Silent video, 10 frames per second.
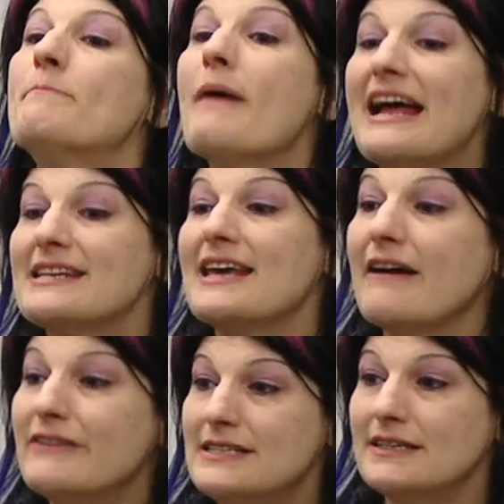But
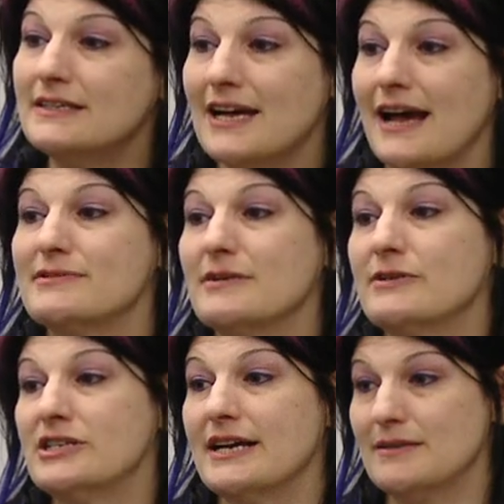every single time
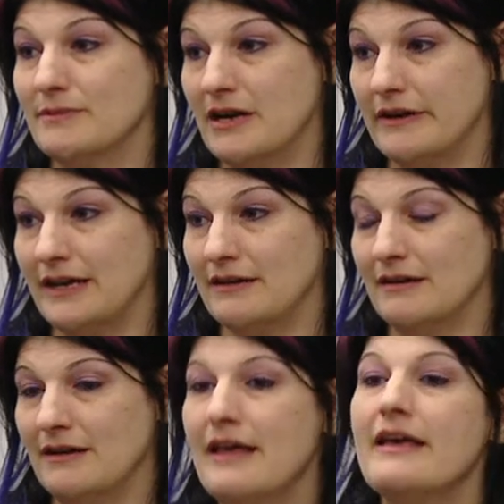someone checks some code in,
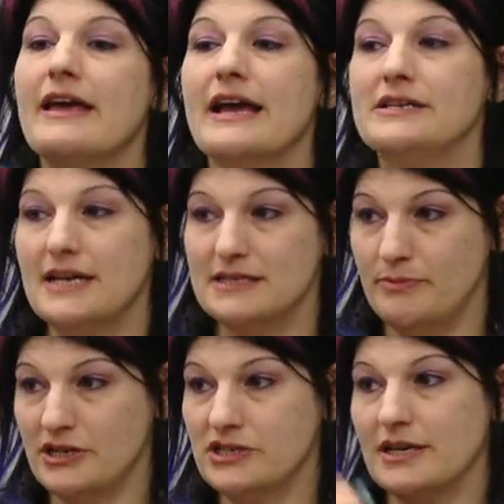it does
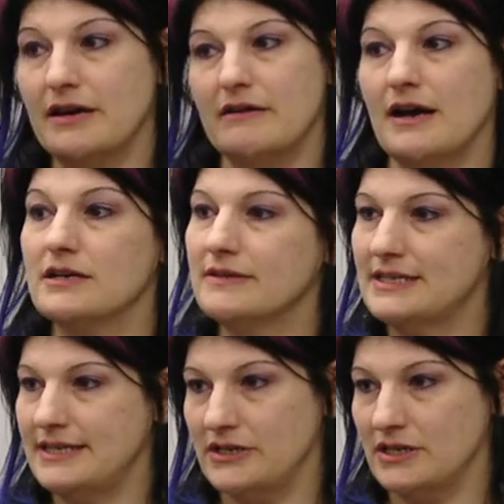push the code onto a
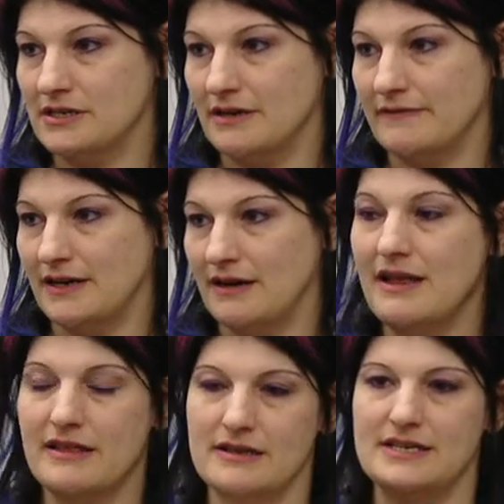staging server.
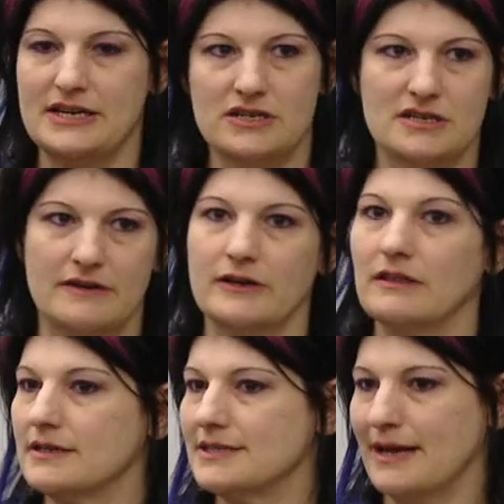The staging server
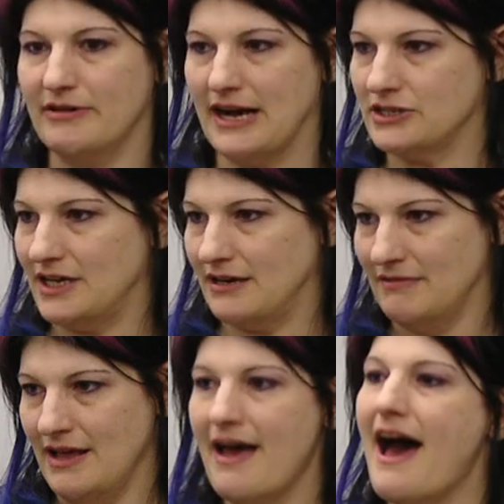looks like production,
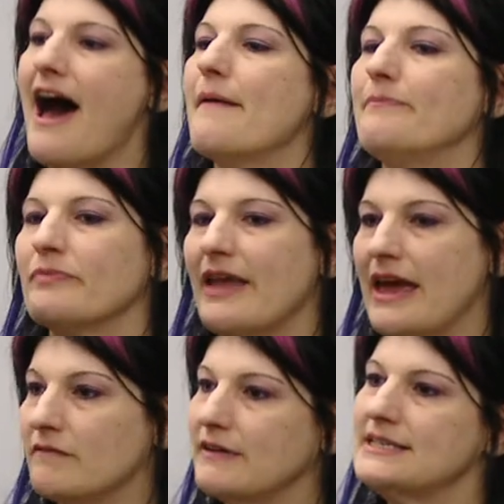um,
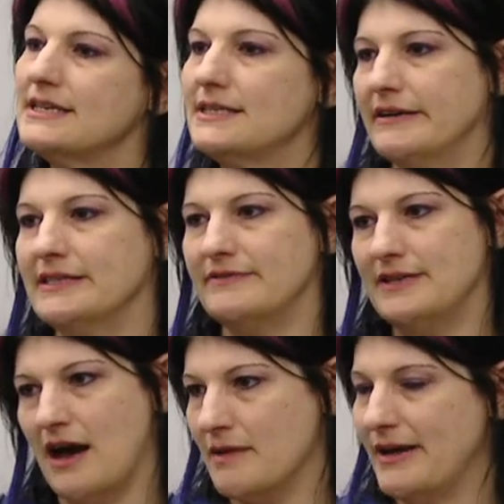and it runs the series of
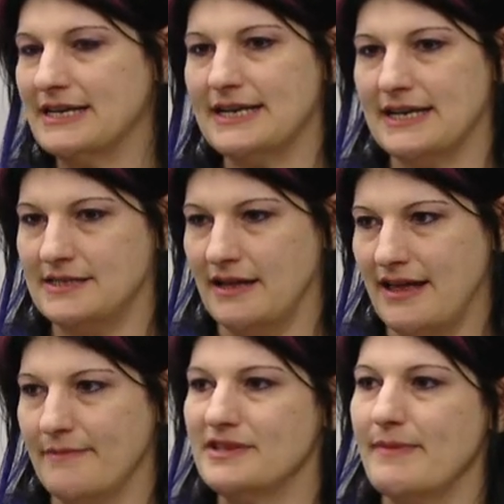automated tests on
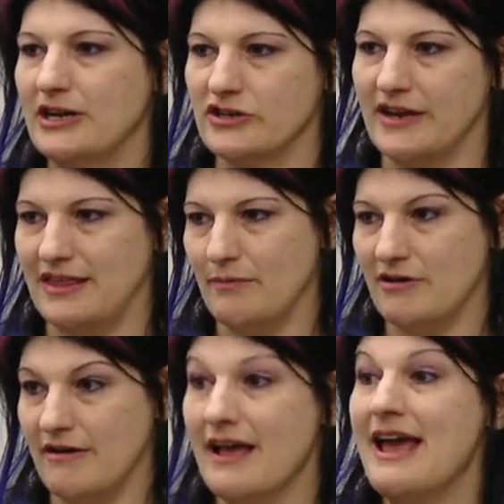them to make sure nothing
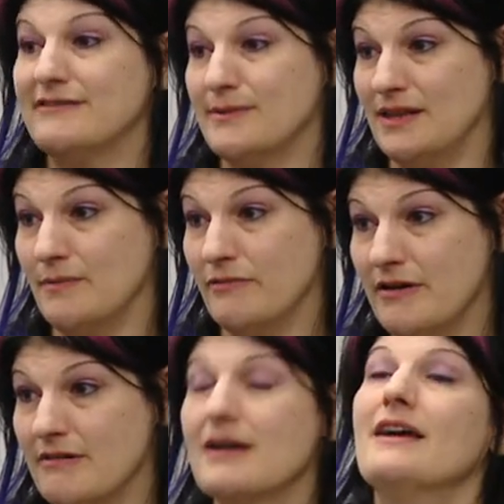broke. If something
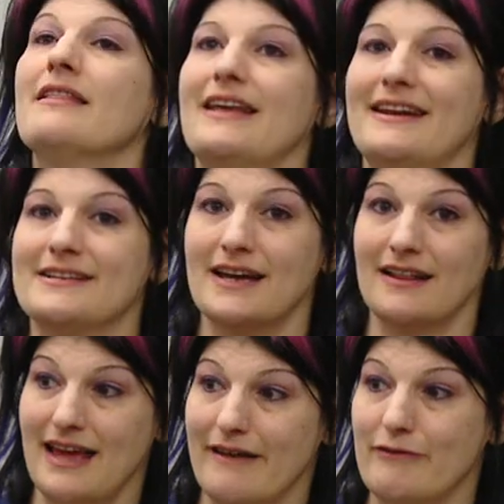broke, then it's going
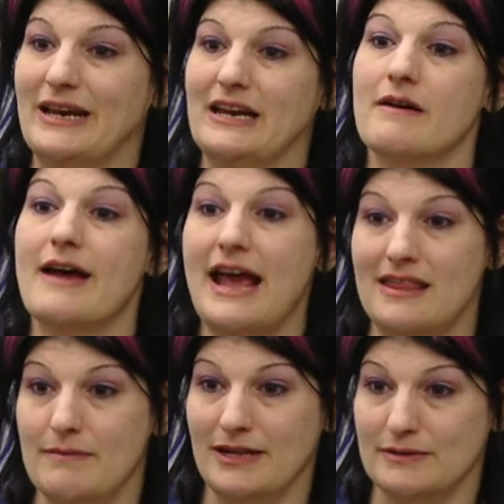to let everybody know, hey,
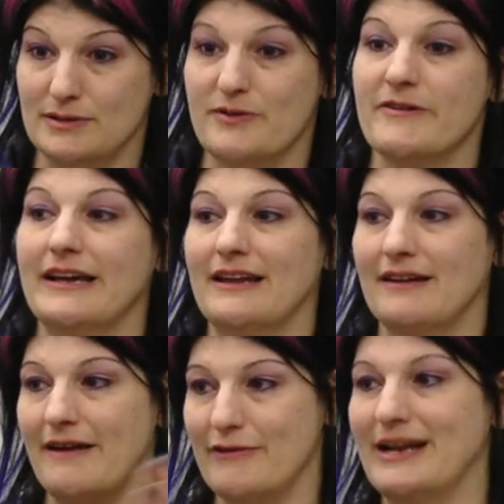the build was broken,
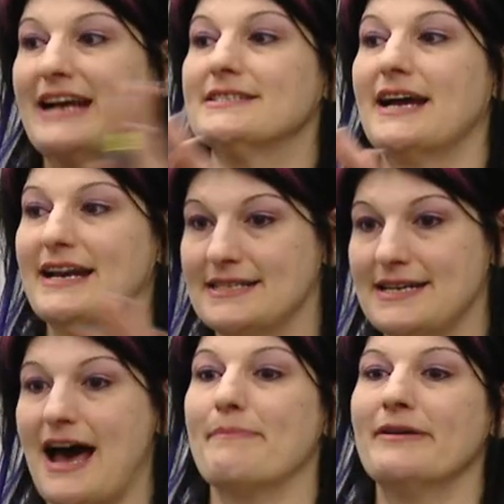and everybody has to kind of
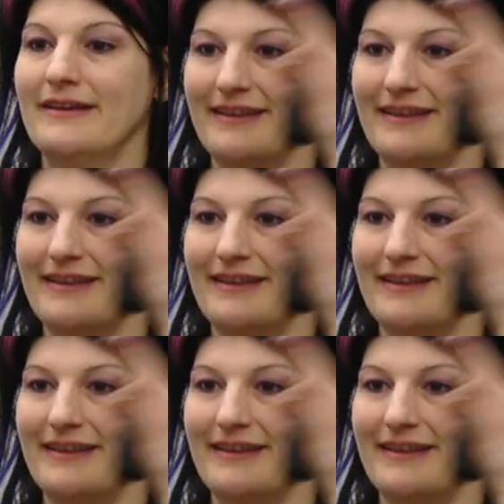stop